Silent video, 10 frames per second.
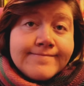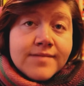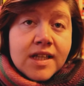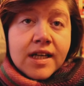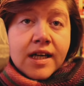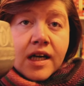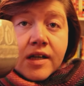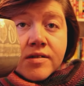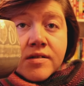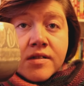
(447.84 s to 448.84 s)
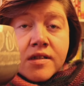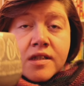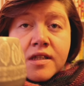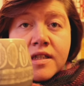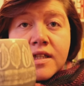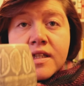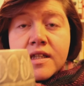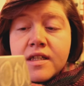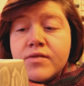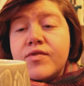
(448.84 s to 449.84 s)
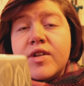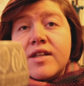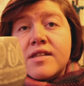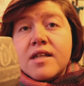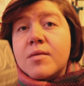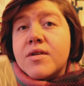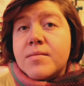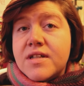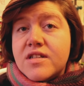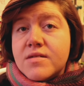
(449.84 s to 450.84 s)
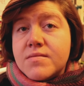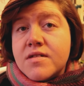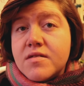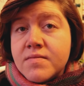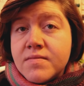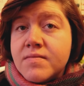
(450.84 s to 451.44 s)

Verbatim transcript: I'm gonna go fill this up with the Beechams